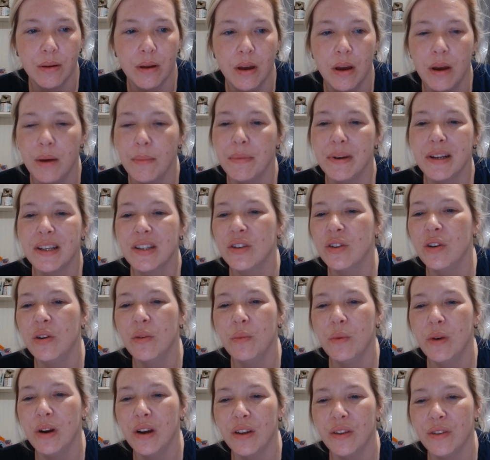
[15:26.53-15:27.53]
but it's not
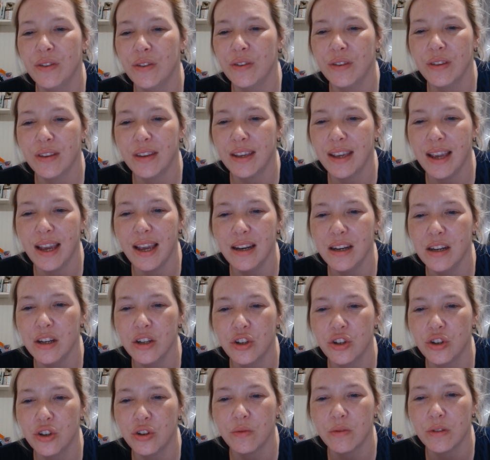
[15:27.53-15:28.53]
worth getting
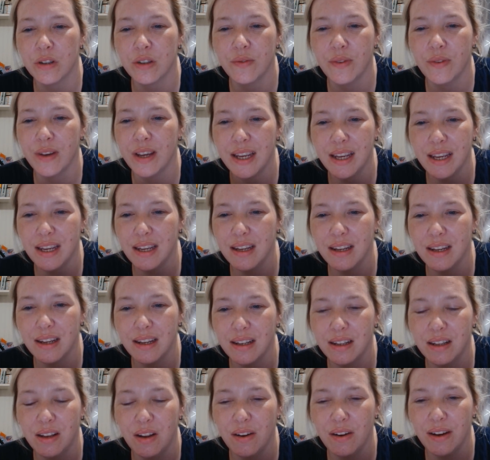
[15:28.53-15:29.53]
insurance for
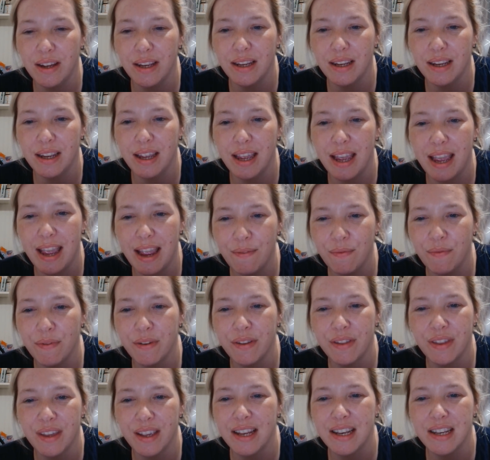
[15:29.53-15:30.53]
like
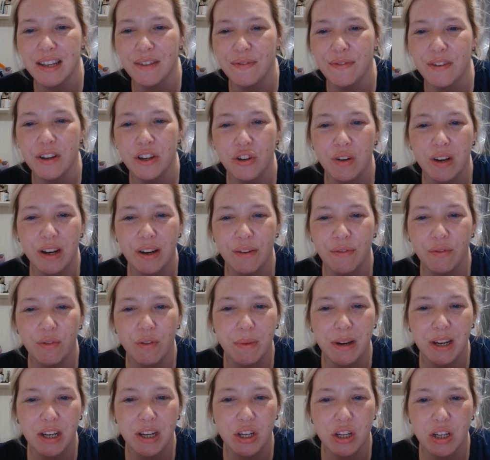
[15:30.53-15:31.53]
everything individually
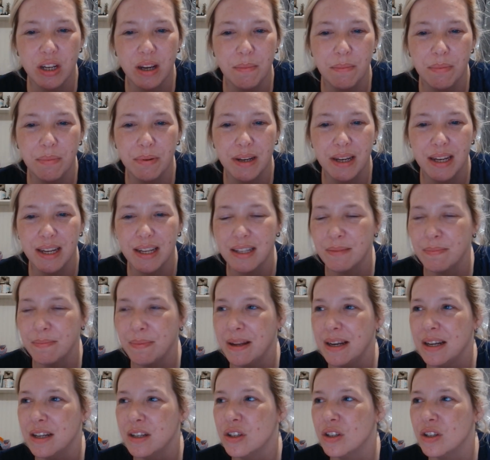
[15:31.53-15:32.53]
from each company. It's
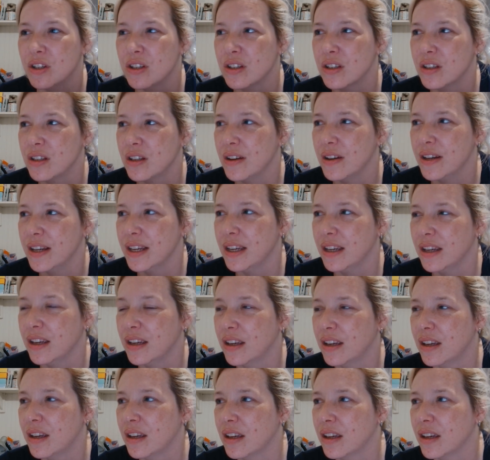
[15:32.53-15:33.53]
better to just like,
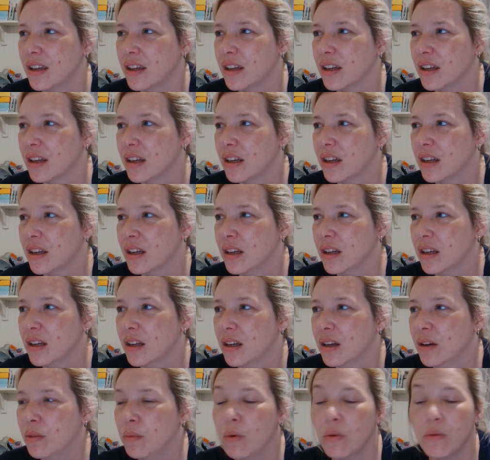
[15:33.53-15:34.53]

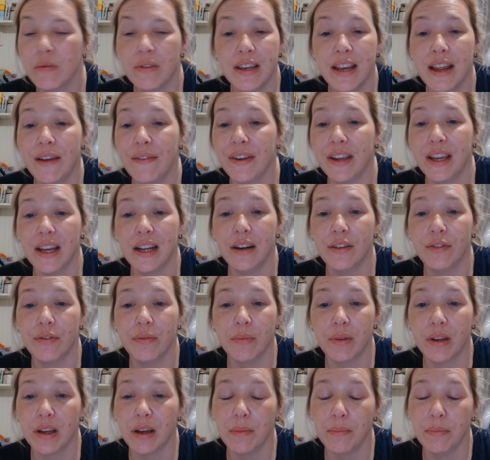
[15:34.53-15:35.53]
well, never get it from
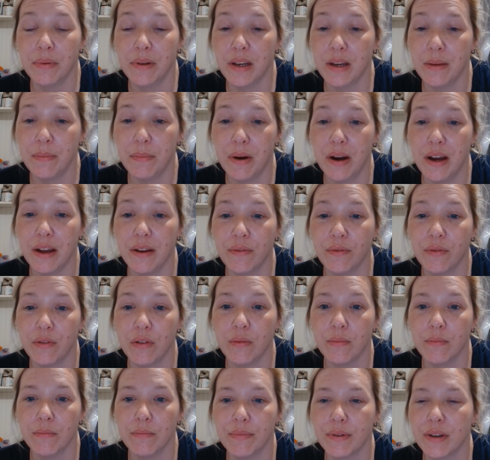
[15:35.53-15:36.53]
the company you buy it
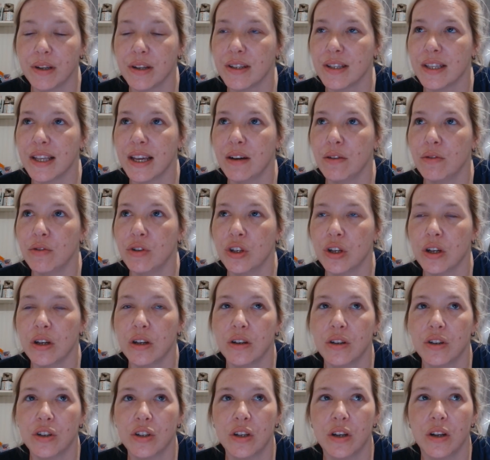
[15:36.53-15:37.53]
from, because they'll
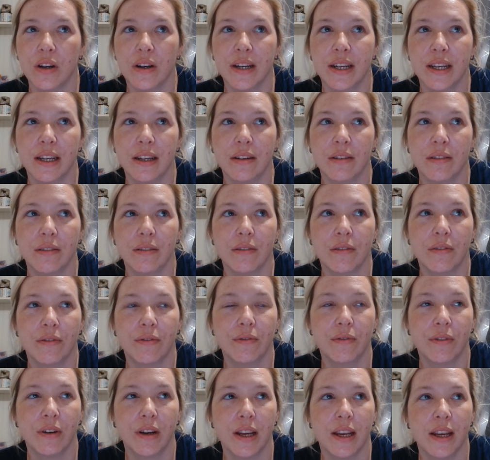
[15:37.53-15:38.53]
charge like
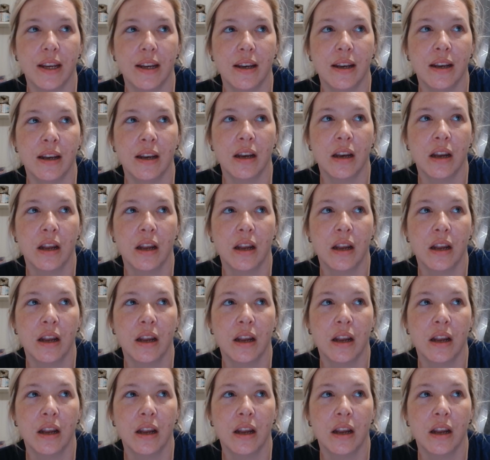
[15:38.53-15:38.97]
friggin'